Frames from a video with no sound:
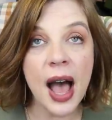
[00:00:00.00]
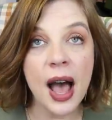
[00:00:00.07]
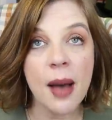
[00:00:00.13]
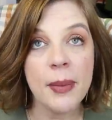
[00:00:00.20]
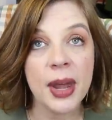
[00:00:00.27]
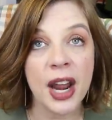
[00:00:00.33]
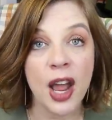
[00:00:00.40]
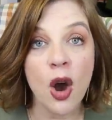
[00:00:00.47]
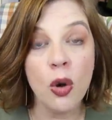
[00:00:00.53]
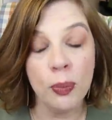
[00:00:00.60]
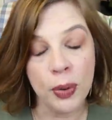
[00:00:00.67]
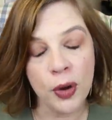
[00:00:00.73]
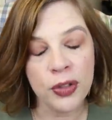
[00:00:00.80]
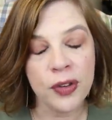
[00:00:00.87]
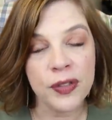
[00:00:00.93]
um, and I
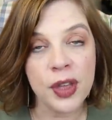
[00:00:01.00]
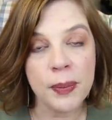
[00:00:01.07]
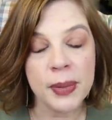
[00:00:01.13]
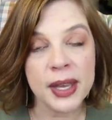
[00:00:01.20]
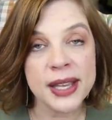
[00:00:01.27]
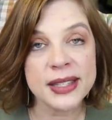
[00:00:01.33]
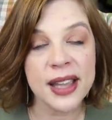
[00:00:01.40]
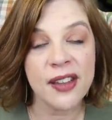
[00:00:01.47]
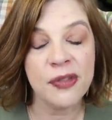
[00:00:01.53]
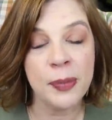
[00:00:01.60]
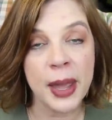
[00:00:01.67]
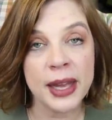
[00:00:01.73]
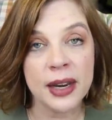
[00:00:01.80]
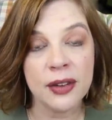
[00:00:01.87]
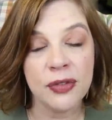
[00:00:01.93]
own both of them because I've
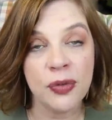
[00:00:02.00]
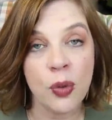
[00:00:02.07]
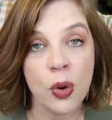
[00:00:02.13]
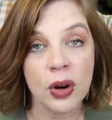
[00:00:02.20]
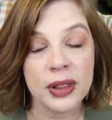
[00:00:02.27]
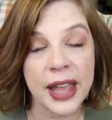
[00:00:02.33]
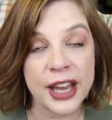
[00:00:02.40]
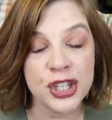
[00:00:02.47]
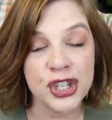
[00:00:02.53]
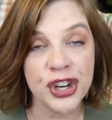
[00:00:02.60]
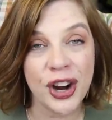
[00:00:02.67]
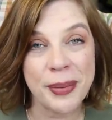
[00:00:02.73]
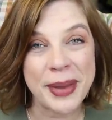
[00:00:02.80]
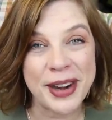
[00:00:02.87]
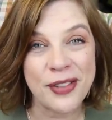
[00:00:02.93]
made it for, last
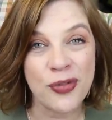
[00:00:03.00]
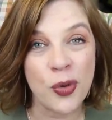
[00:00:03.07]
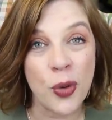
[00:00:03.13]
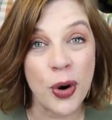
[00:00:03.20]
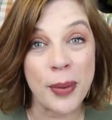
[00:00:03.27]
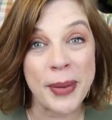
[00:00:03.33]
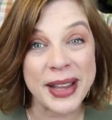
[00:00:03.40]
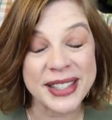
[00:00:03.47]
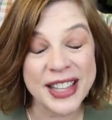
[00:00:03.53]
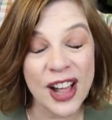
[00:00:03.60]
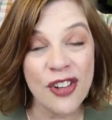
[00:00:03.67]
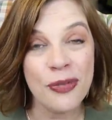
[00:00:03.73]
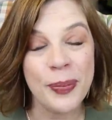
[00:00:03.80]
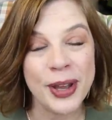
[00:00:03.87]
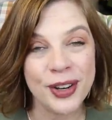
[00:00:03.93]
year I made it for
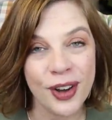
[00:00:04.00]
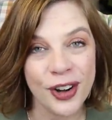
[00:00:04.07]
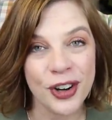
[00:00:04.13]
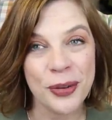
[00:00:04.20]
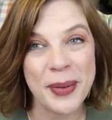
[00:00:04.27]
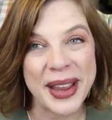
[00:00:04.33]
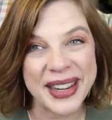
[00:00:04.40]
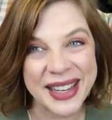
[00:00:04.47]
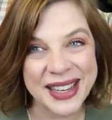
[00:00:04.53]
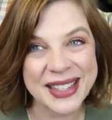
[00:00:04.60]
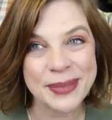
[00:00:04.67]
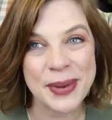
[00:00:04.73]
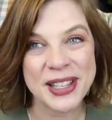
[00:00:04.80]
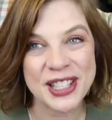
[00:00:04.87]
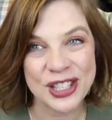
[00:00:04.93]
myself, my daughter, my
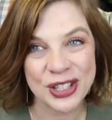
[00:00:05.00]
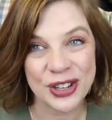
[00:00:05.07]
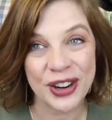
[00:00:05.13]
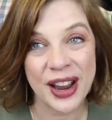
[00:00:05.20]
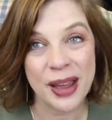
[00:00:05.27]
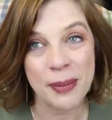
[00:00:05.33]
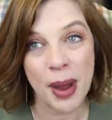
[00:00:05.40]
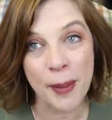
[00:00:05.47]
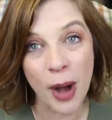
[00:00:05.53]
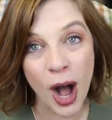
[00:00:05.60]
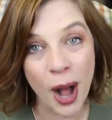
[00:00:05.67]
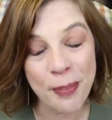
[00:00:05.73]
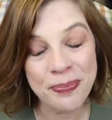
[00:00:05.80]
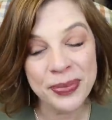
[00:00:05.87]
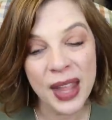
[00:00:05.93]
niece, my sister, and my
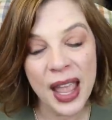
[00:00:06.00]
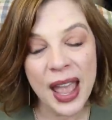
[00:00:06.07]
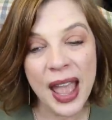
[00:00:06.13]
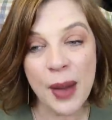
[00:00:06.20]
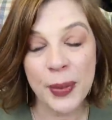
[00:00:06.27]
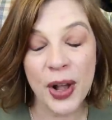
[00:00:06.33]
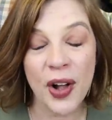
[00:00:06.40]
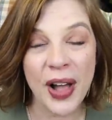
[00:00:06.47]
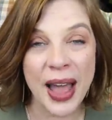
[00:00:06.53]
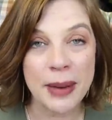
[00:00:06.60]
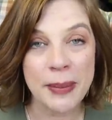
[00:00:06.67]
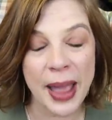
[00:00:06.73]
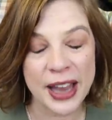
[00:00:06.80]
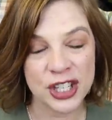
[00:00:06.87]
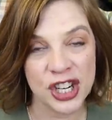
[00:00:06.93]
mom, and we all
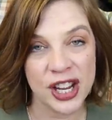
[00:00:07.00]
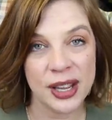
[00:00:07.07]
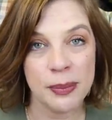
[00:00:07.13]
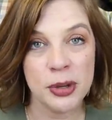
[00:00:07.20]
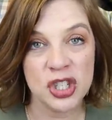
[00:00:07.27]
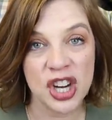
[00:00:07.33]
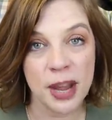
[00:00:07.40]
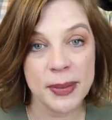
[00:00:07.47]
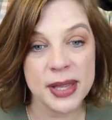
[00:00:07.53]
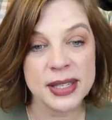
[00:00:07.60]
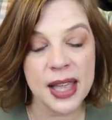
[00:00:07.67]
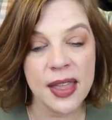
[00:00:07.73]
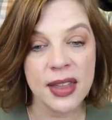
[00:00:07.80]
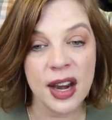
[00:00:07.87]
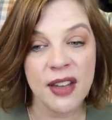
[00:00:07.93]
had matching
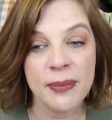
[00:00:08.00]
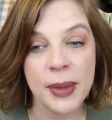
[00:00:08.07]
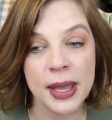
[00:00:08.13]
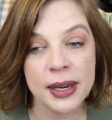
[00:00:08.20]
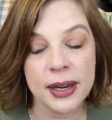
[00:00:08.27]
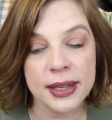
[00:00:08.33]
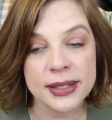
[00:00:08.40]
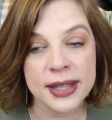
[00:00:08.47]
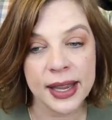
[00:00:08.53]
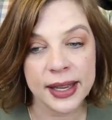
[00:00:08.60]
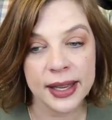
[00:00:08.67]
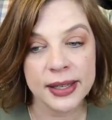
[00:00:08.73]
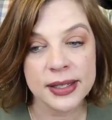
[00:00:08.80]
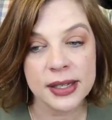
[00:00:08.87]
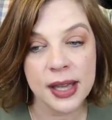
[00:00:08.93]
pajamas, and then I've made a
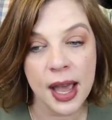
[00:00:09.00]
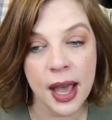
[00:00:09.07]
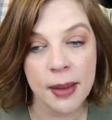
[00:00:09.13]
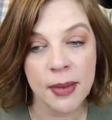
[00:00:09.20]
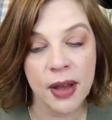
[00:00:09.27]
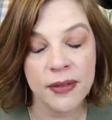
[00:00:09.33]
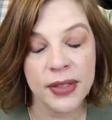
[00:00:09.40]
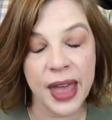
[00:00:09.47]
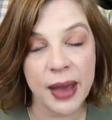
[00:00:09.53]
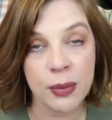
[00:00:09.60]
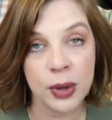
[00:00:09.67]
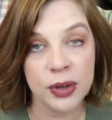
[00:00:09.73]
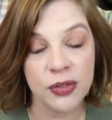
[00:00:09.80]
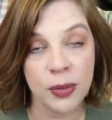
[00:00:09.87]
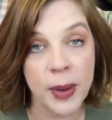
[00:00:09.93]
second um, of
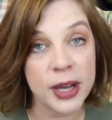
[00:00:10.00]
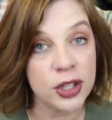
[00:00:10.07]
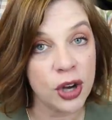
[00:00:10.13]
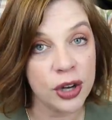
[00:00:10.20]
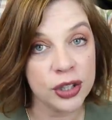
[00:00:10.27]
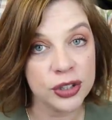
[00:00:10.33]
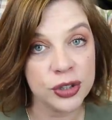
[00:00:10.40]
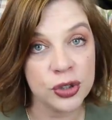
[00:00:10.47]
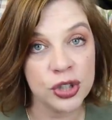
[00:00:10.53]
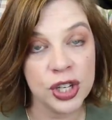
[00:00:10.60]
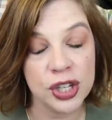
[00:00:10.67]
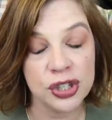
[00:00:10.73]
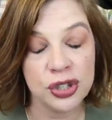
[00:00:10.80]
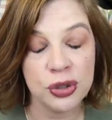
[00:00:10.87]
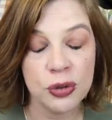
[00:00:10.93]
that one for my daughter, so
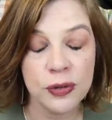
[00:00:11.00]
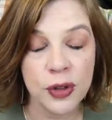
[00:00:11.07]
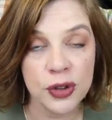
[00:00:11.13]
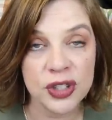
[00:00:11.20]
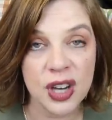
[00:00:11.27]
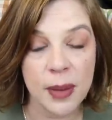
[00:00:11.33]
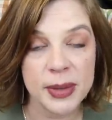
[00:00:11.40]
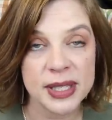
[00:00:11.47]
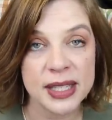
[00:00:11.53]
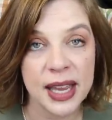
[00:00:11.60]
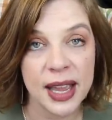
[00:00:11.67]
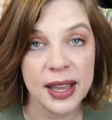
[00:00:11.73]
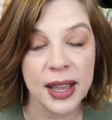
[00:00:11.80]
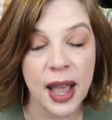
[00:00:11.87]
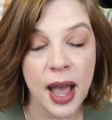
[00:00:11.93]
she has two of those
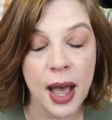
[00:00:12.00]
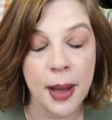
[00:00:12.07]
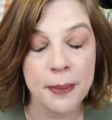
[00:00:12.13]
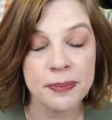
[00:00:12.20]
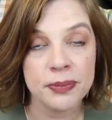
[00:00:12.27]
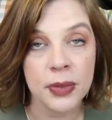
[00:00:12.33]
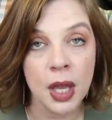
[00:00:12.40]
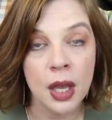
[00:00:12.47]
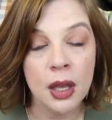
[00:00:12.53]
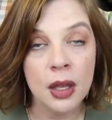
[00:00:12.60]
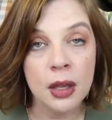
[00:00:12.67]
Namaste um,